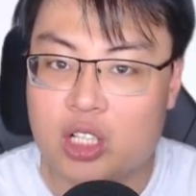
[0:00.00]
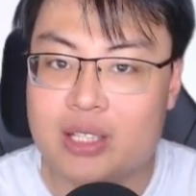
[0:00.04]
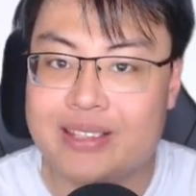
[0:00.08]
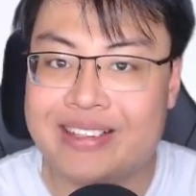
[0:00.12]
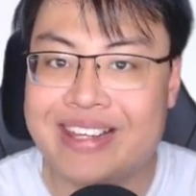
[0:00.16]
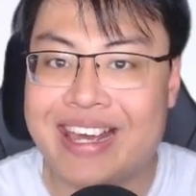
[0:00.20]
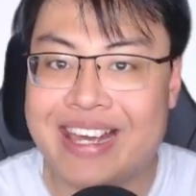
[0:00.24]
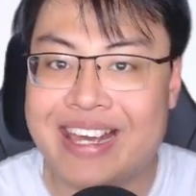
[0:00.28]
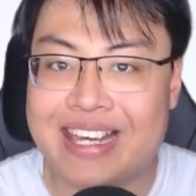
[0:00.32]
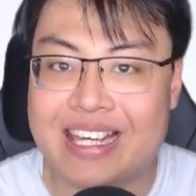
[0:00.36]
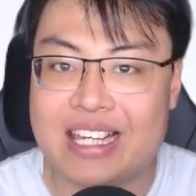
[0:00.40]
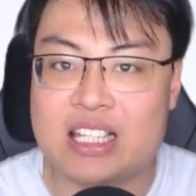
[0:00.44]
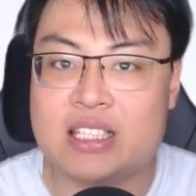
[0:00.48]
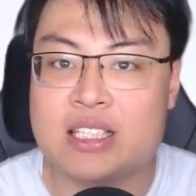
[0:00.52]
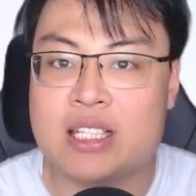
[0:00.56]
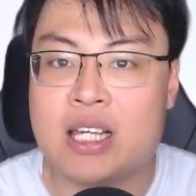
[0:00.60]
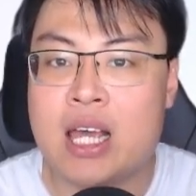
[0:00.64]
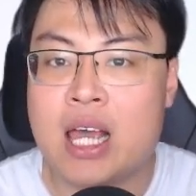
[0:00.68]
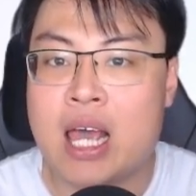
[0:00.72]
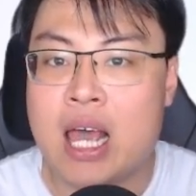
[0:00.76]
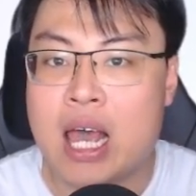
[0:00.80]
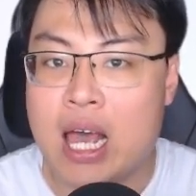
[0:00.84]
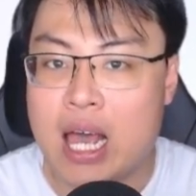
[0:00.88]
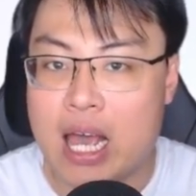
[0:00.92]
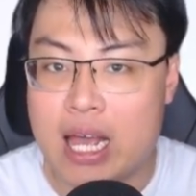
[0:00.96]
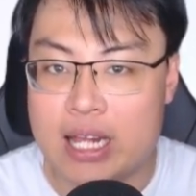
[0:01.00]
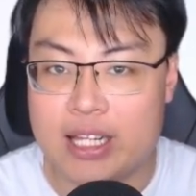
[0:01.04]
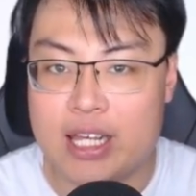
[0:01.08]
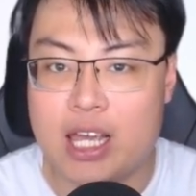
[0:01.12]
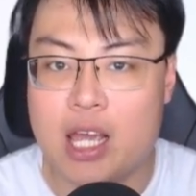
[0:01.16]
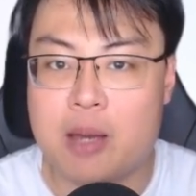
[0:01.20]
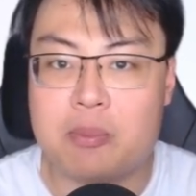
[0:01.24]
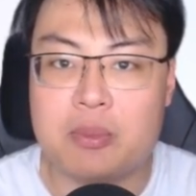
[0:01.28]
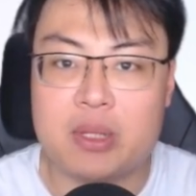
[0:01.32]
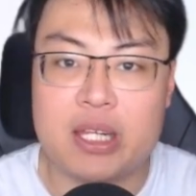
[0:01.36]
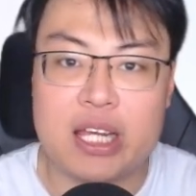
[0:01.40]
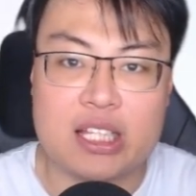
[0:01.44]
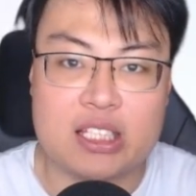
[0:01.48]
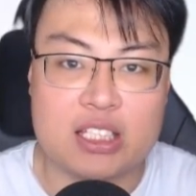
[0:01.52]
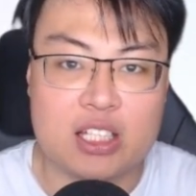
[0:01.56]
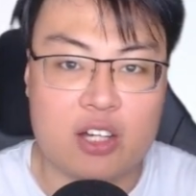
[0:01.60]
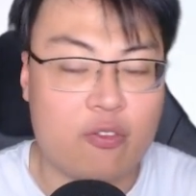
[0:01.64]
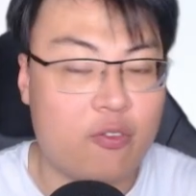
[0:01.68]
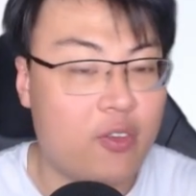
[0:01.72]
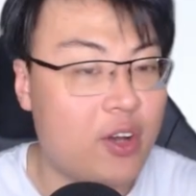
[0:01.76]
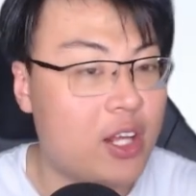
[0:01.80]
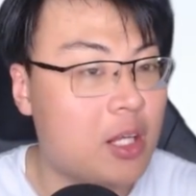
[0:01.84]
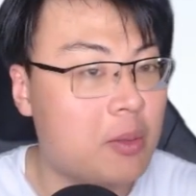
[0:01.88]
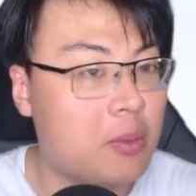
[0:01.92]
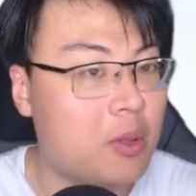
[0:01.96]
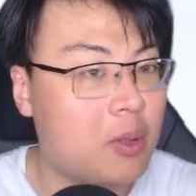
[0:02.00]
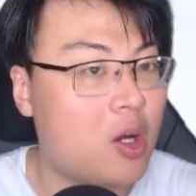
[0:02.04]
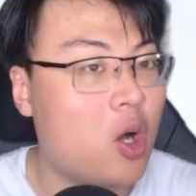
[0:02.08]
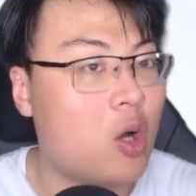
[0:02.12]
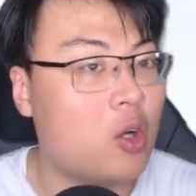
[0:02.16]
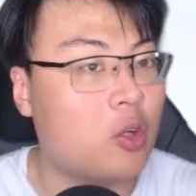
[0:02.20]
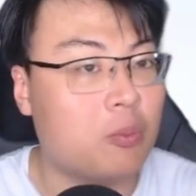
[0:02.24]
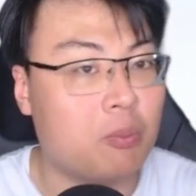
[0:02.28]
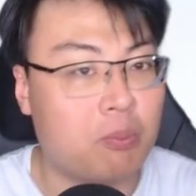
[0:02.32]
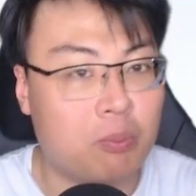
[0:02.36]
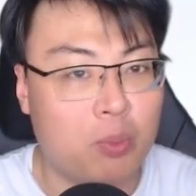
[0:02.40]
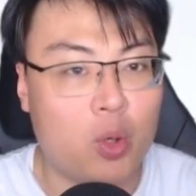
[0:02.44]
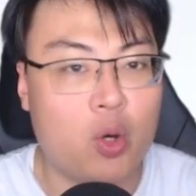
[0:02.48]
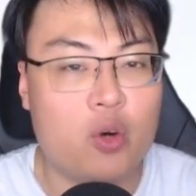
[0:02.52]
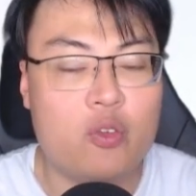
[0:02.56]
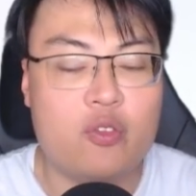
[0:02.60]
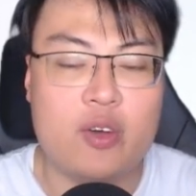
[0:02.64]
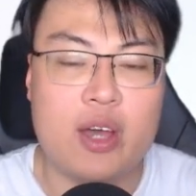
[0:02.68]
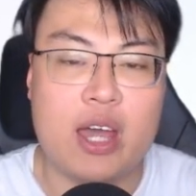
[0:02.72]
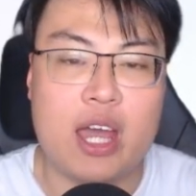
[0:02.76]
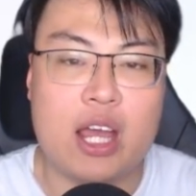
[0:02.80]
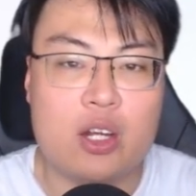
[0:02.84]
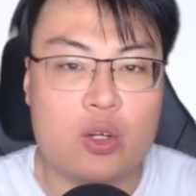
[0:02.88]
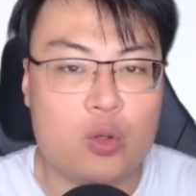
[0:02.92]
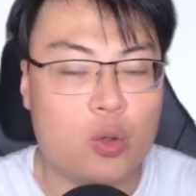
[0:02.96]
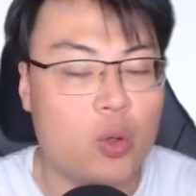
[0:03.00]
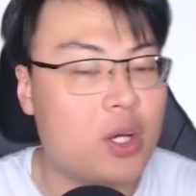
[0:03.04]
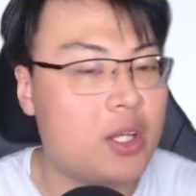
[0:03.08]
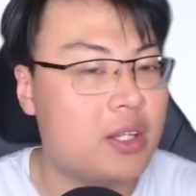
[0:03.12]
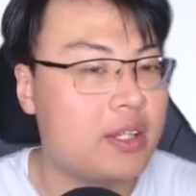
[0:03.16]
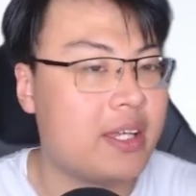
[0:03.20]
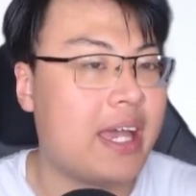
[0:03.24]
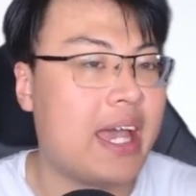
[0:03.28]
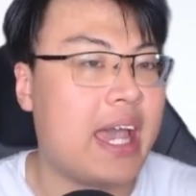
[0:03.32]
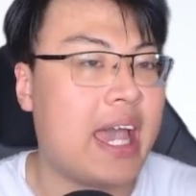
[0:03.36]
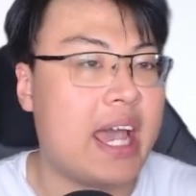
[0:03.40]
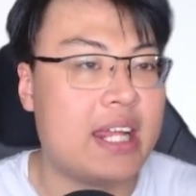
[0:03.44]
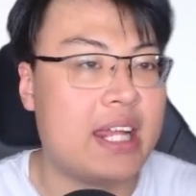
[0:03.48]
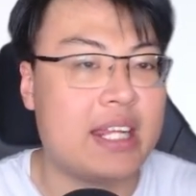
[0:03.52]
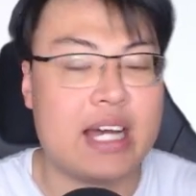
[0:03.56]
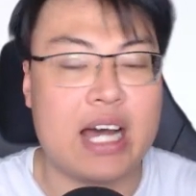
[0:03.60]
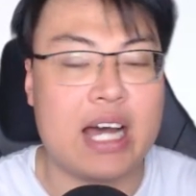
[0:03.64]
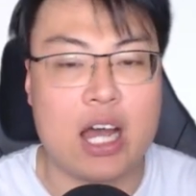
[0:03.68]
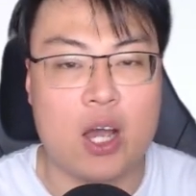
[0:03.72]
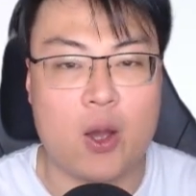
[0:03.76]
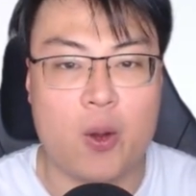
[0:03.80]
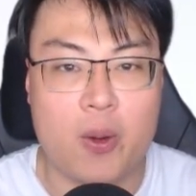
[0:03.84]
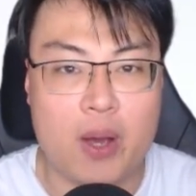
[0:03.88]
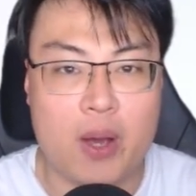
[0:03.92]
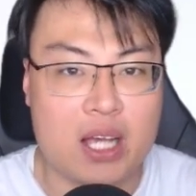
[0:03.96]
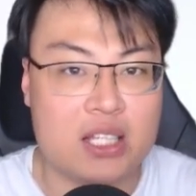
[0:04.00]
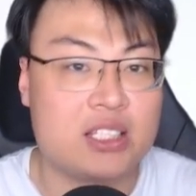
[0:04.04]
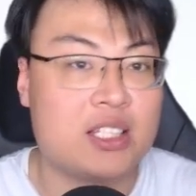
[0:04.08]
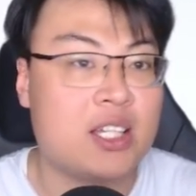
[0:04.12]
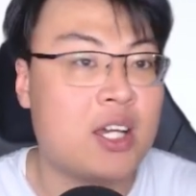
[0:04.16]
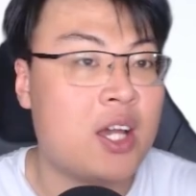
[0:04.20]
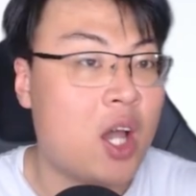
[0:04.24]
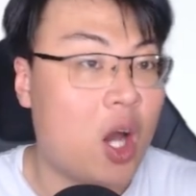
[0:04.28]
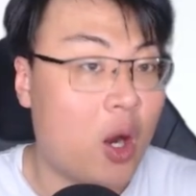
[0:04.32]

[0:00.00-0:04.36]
That is an app that's available on both Android and iOS.